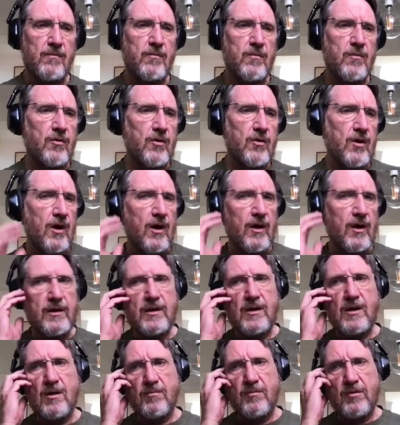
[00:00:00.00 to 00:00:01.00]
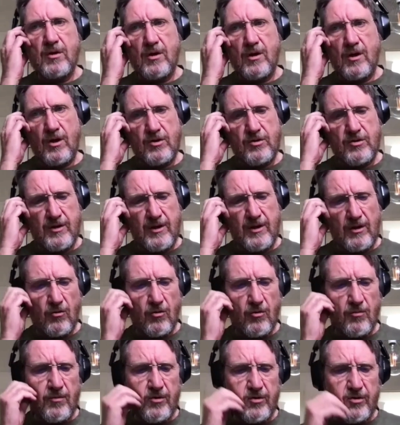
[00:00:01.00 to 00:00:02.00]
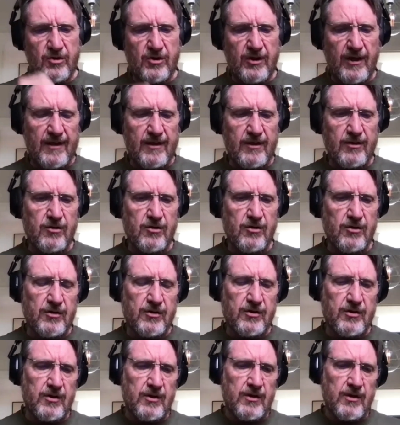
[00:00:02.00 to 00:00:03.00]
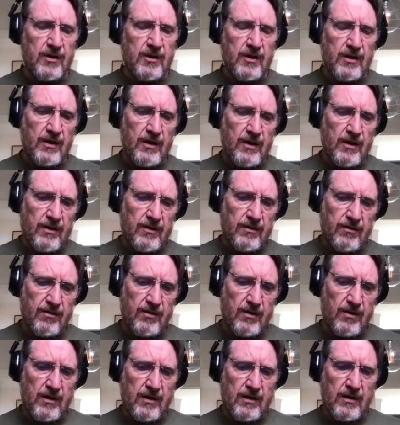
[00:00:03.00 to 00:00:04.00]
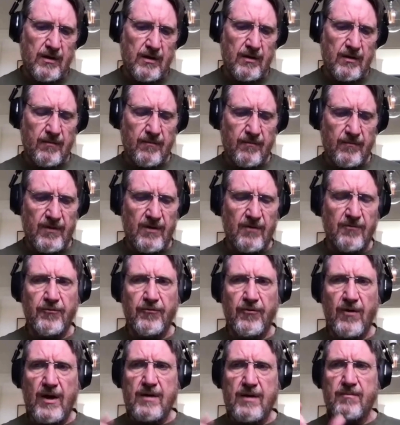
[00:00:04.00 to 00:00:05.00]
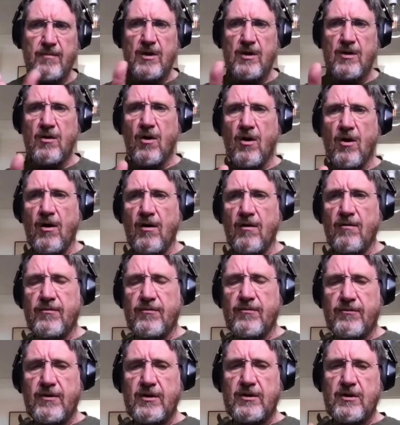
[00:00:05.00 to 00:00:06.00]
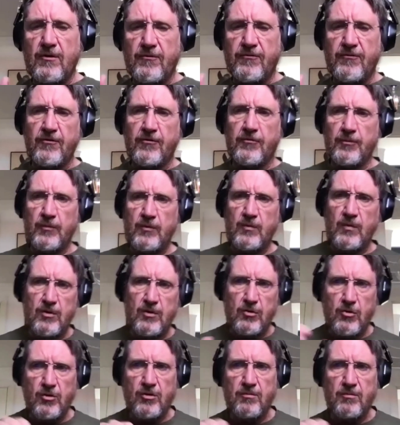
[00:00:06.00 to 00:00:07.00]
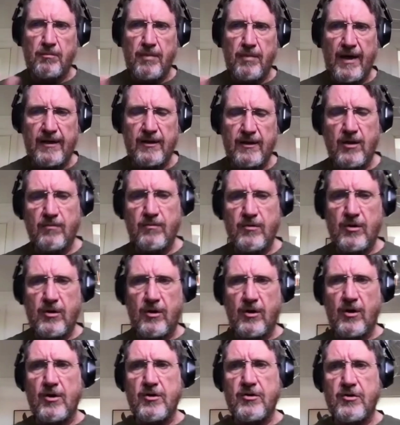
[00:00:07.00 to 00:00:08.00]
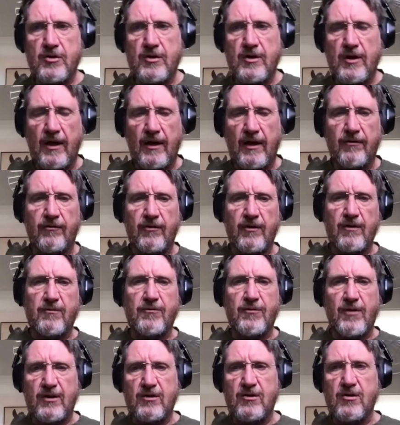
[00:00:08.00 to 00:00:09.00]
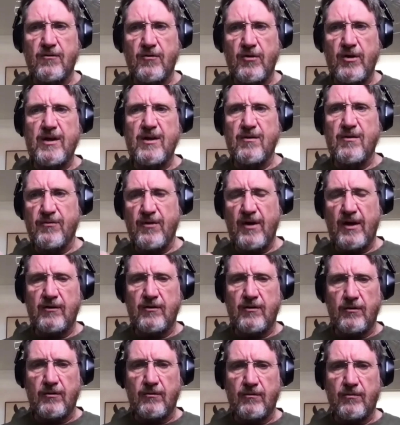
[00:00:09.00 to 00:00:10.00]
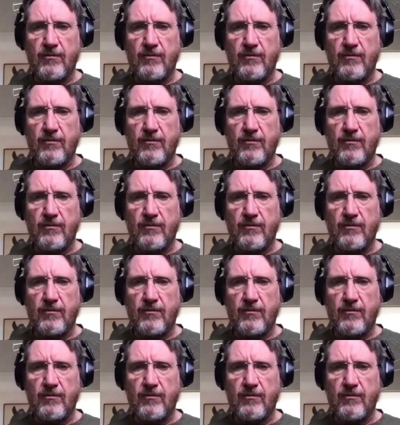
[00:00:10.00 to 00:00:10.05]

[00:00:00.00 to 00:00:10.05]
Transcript: regarding communication that almost challenges the the framing of the difference between good and bad communication as effective or ineffective,